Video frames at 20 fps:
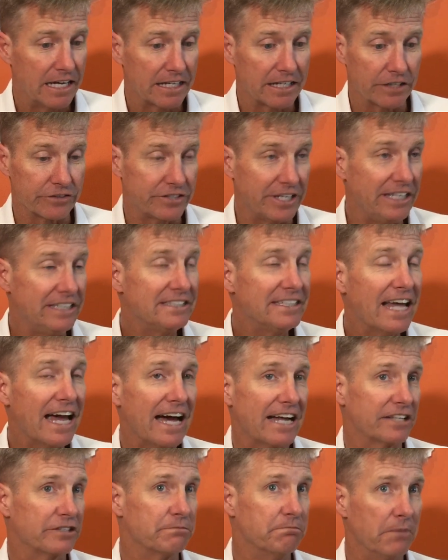because he's
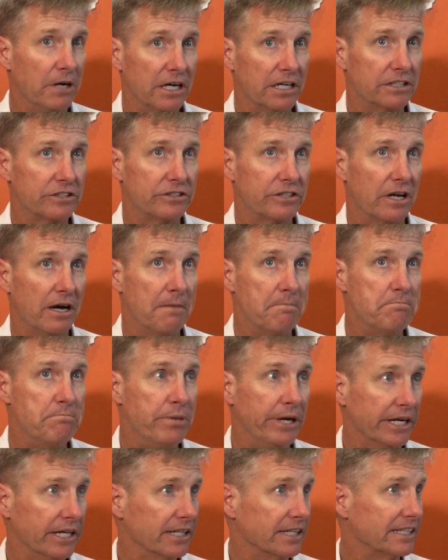got as much
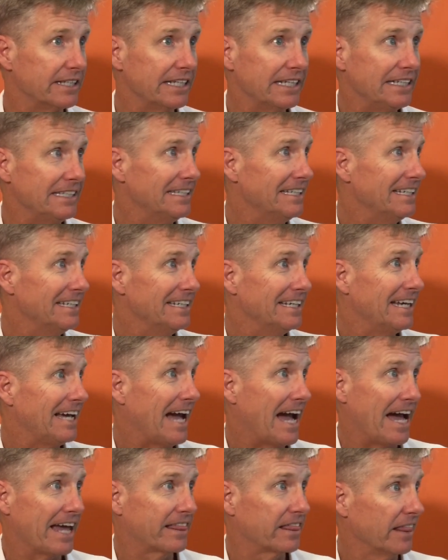ability
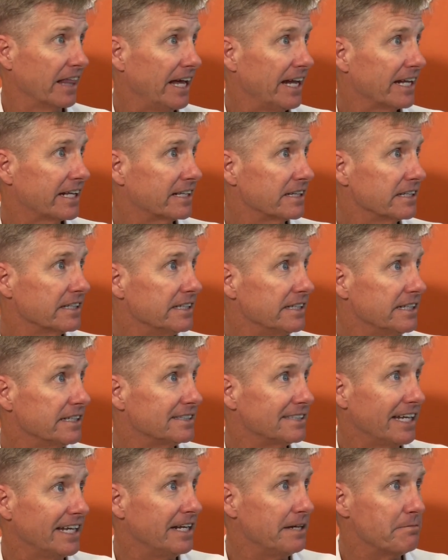athletically
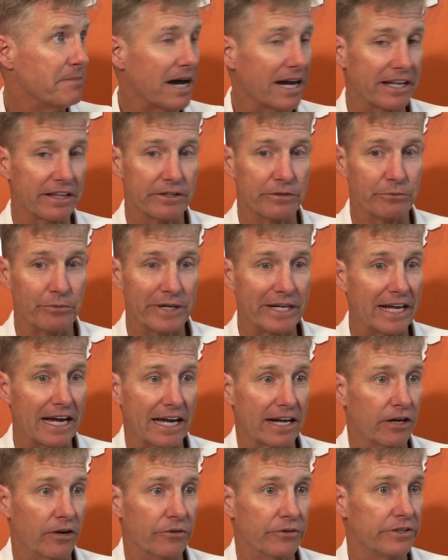as anybody that we
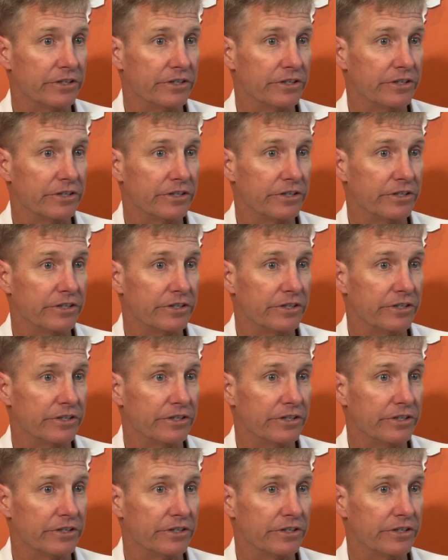got on